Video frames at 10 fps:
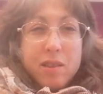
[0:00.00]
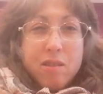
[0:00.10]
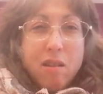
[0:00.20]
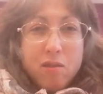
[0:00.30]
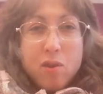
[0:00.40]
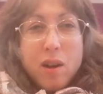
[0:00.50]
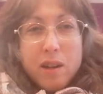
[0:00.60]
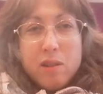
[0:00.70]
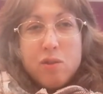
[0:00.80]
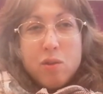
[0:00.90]
Star
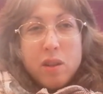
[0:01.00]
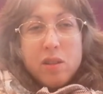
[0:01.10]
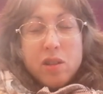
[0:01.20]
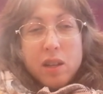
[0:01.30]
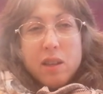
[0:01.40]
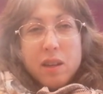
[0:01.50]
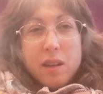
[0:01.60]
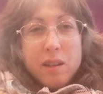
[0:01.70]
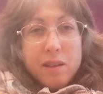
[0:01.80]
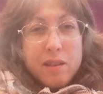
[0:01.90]
Trek trilogy
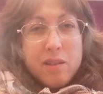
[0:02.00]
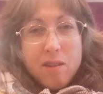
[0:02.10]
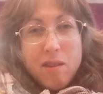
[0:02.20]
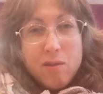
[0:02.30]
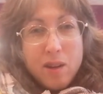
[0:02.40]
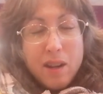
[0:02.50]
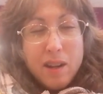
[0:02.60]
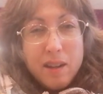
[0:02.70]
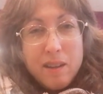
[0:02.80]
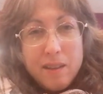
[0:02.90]
thing, the Star
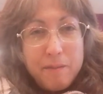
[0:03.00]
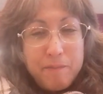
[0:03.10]
Trek